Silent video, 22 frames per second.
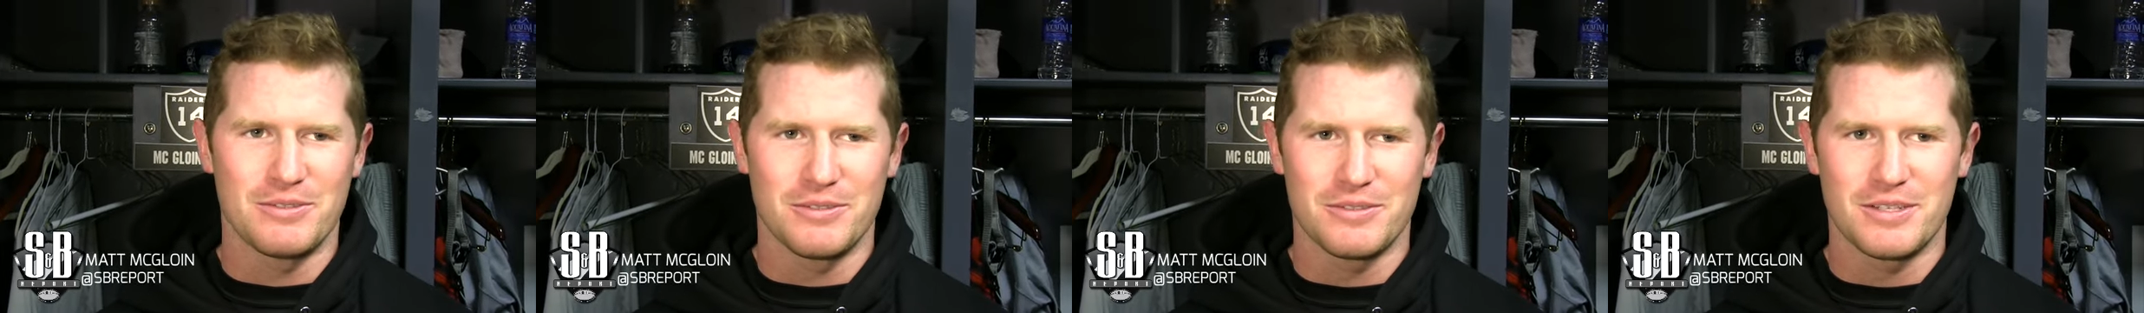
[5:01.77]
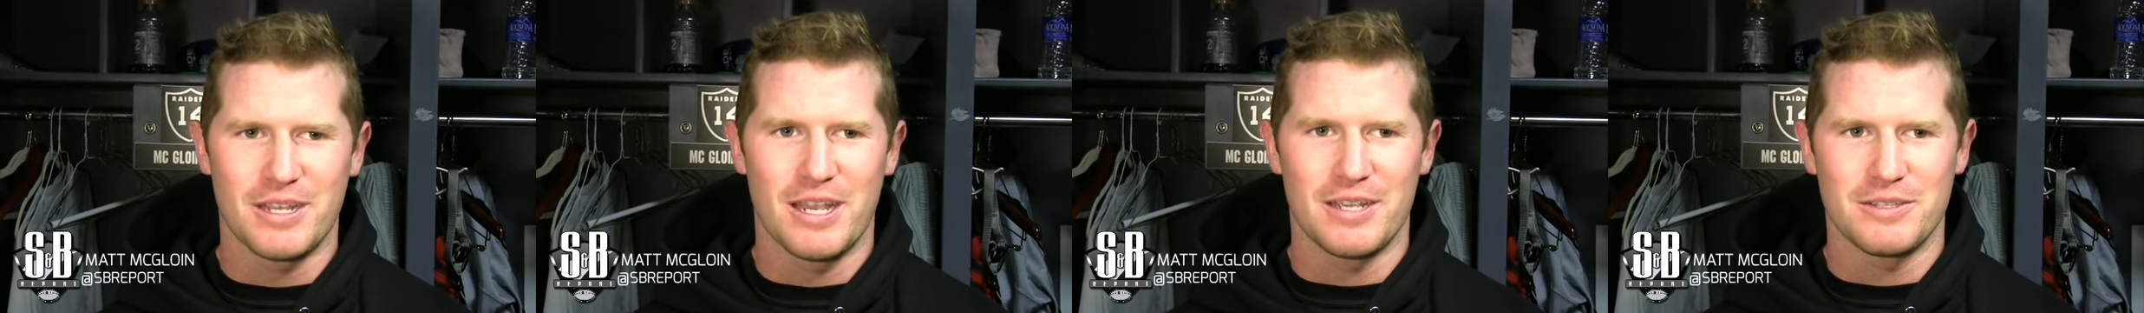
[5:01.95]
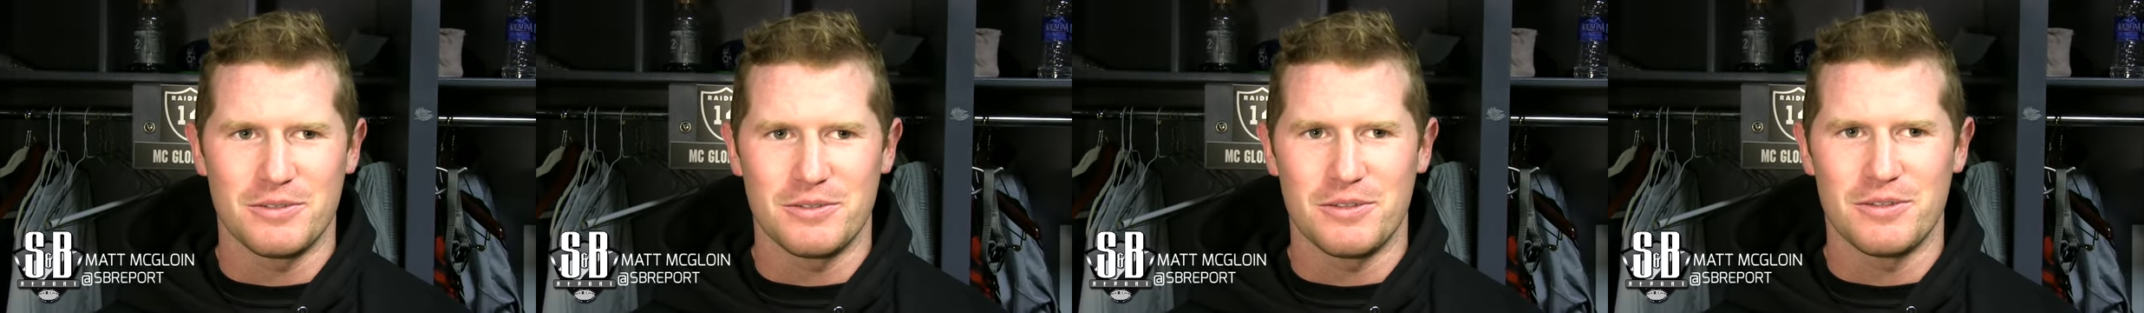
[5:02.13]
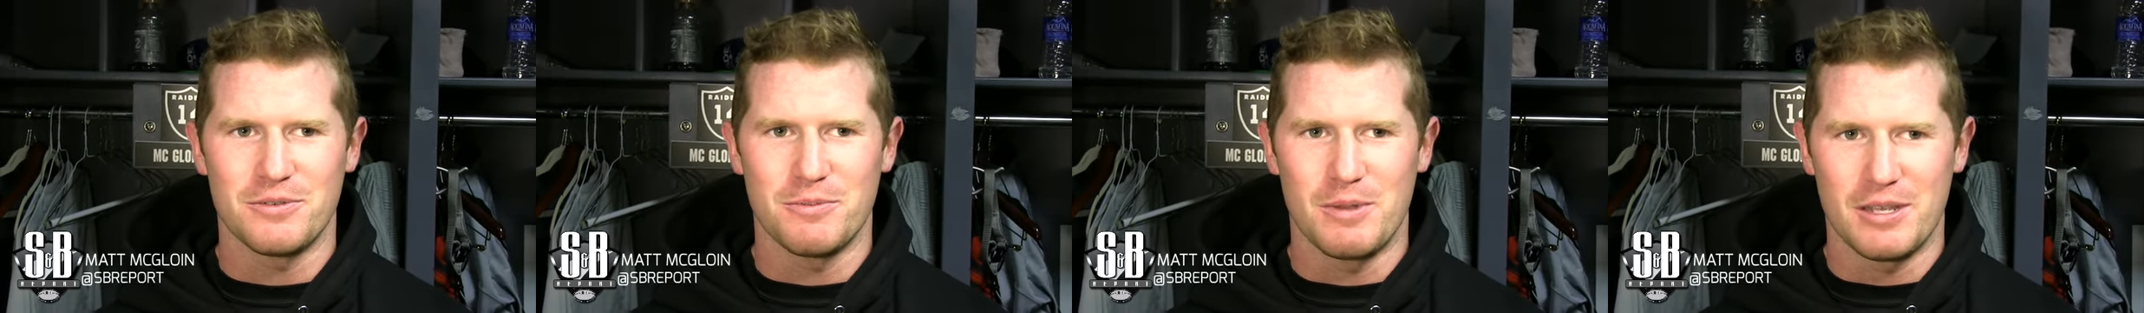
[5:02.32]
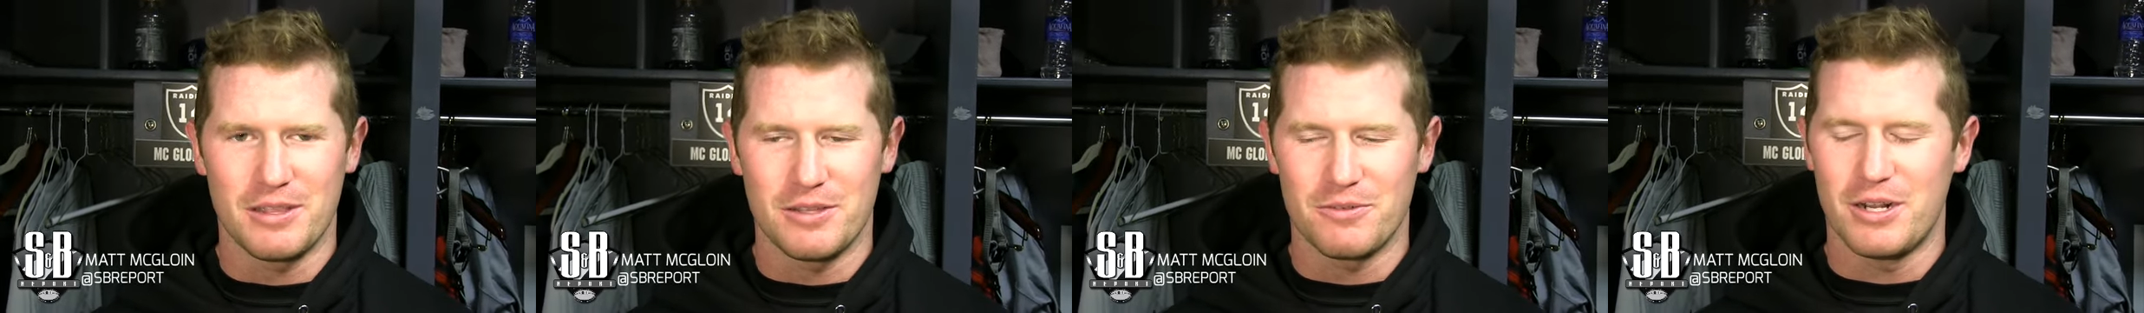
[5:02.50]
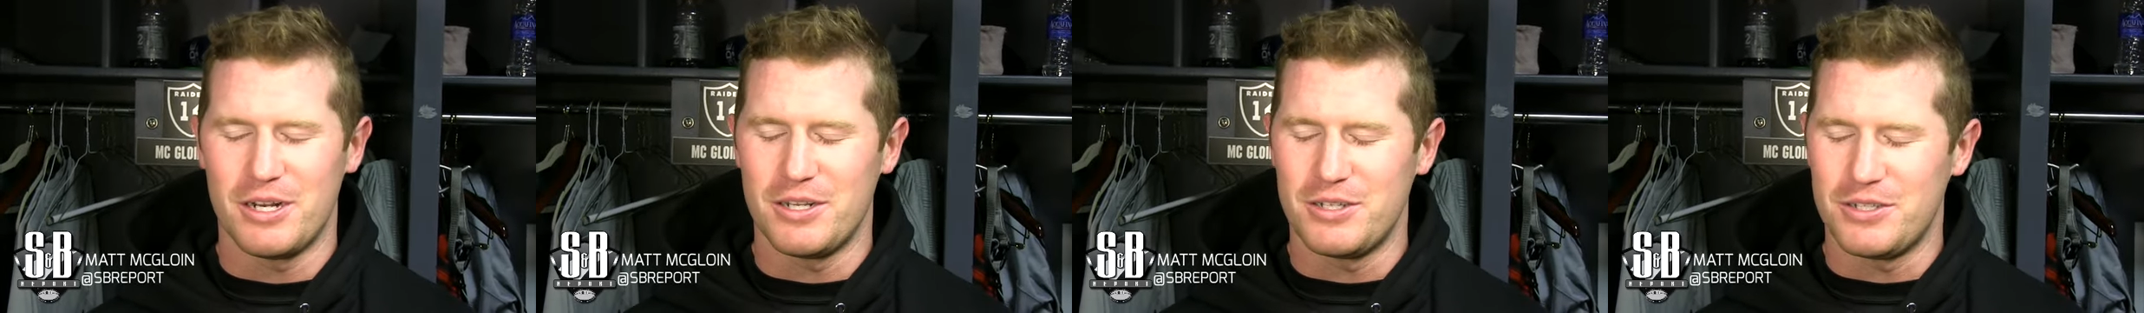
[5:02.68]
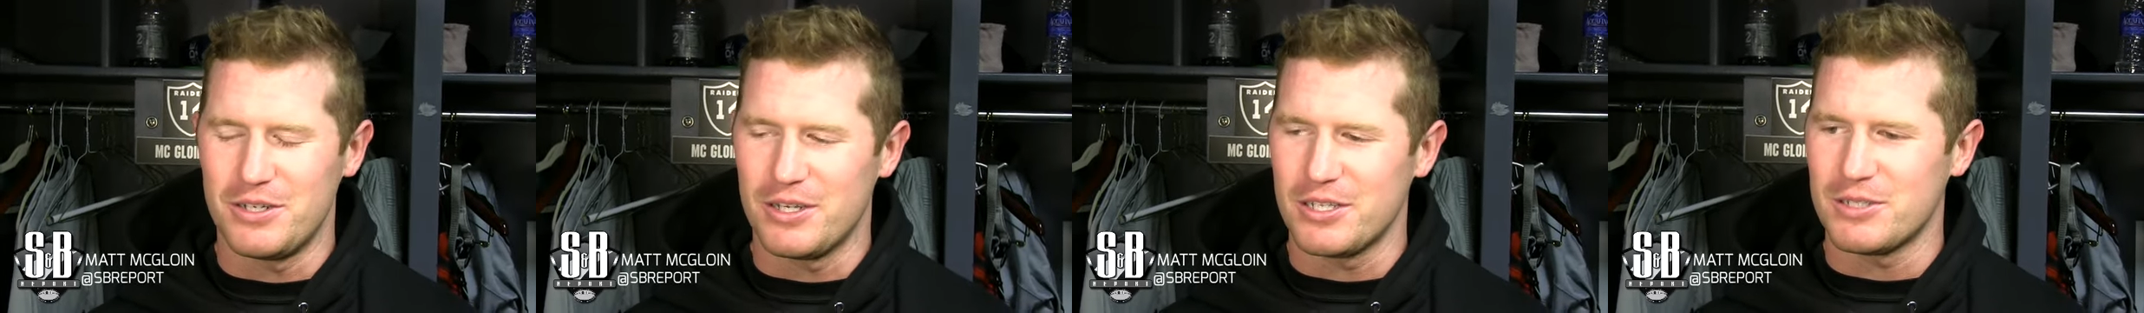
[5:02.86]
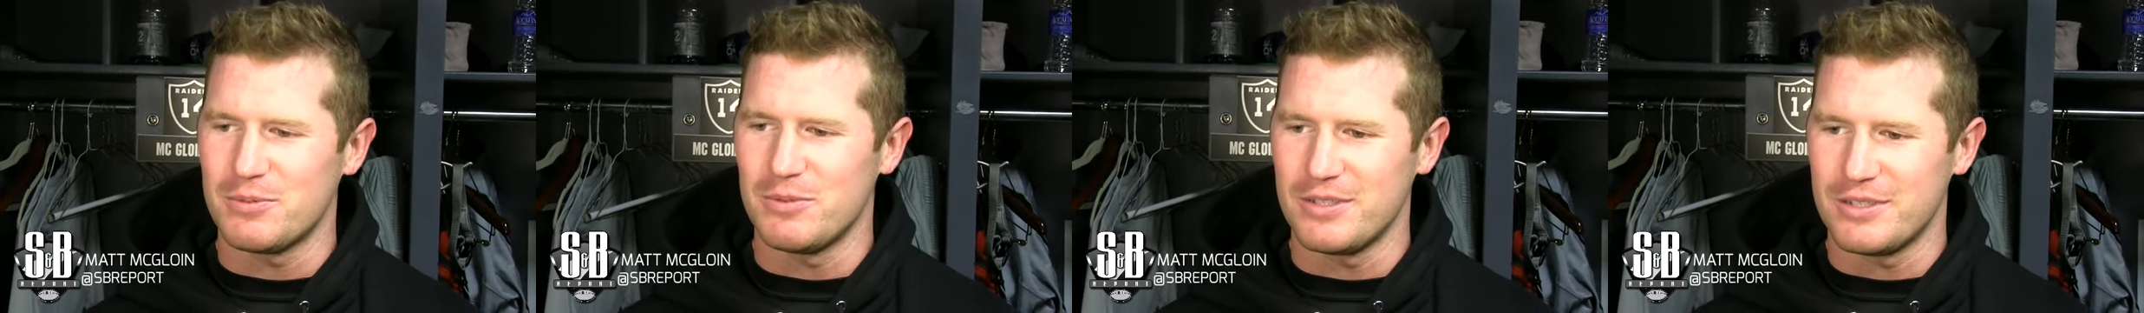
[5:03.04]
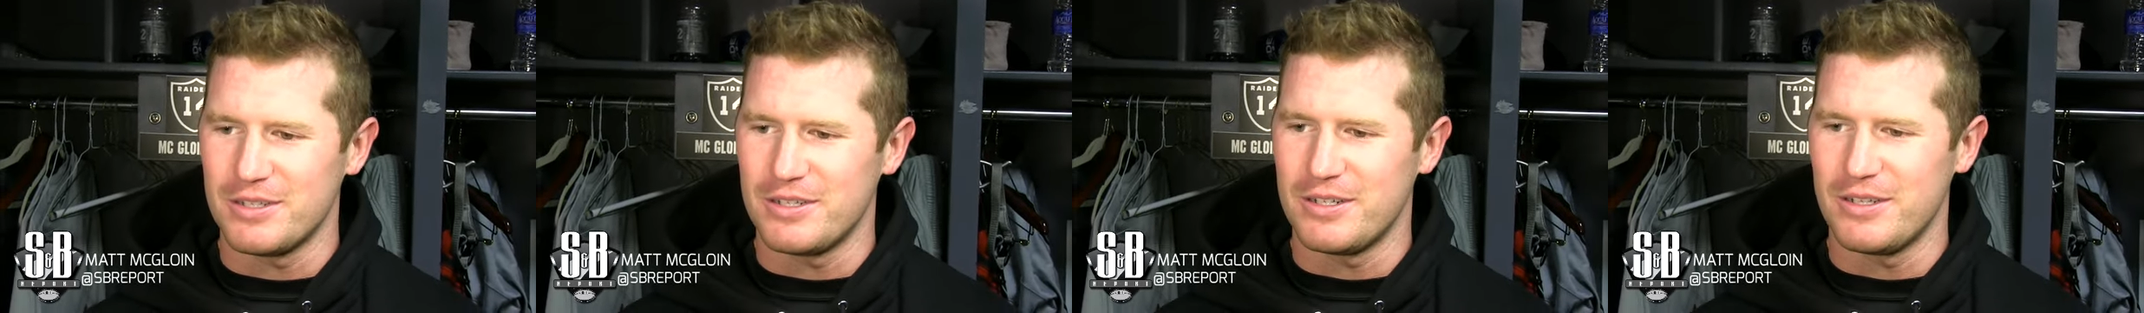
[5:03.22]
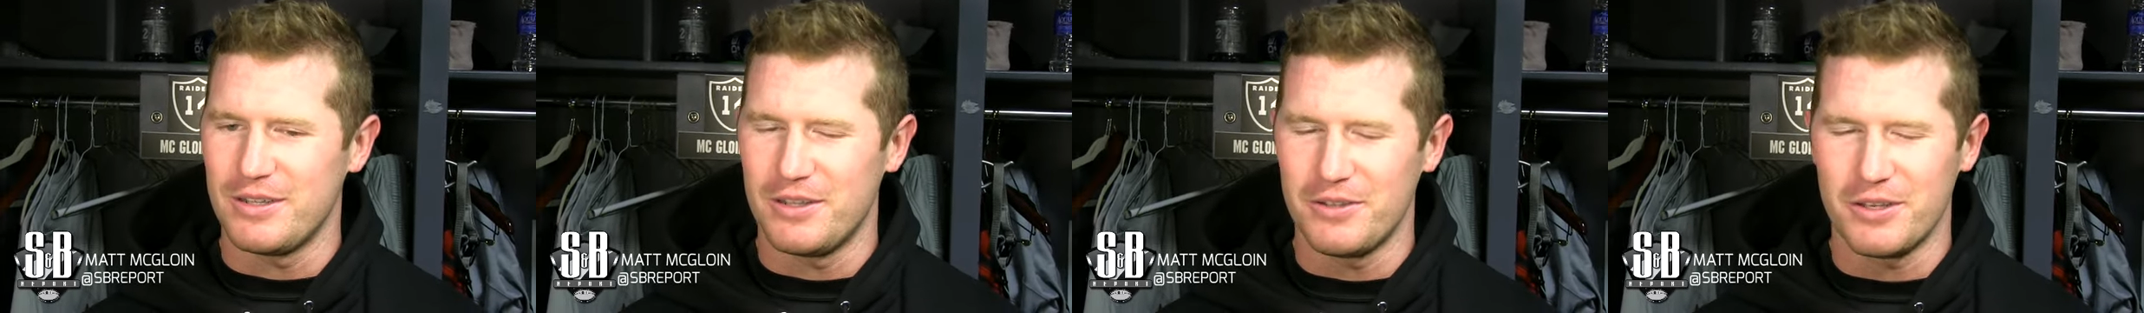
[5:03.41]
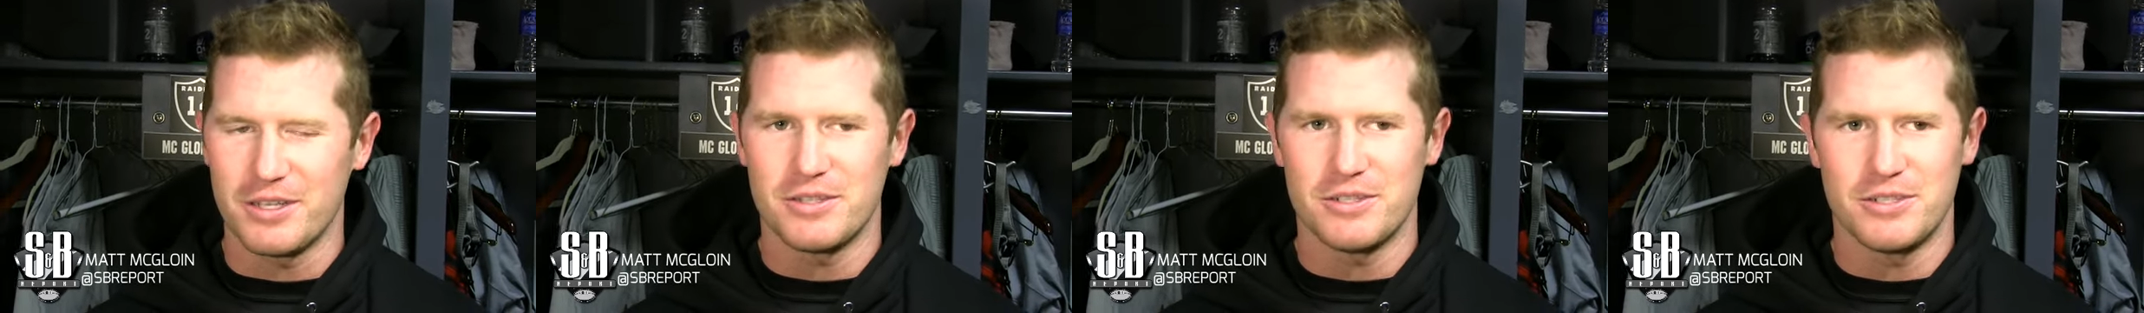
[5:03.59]
Those guys they'll make the right adjustments
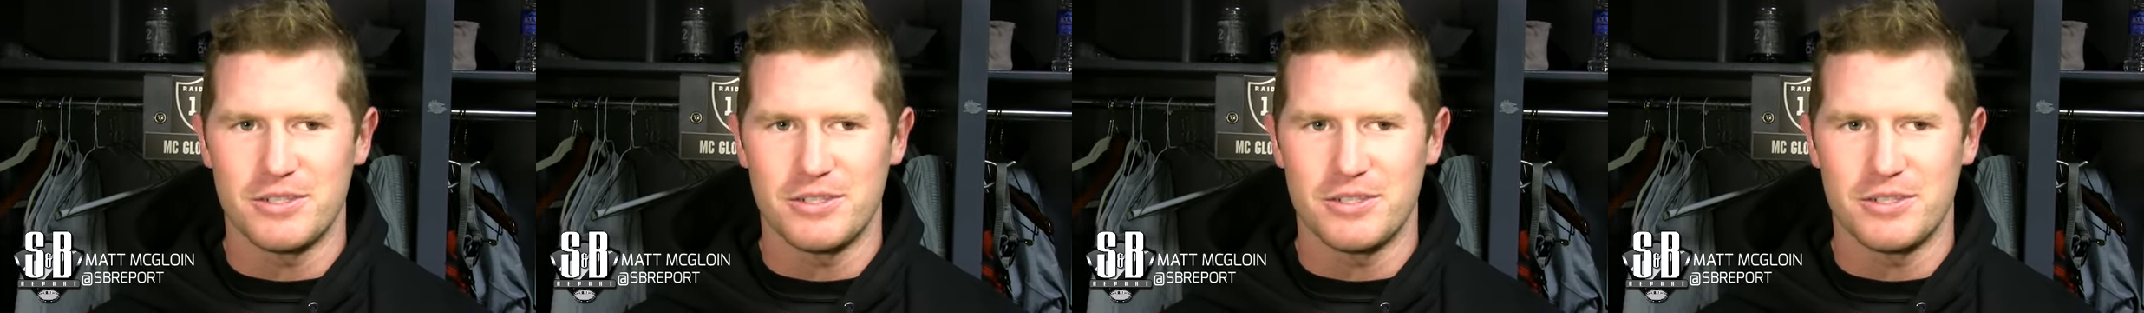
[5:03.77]
and they'll get the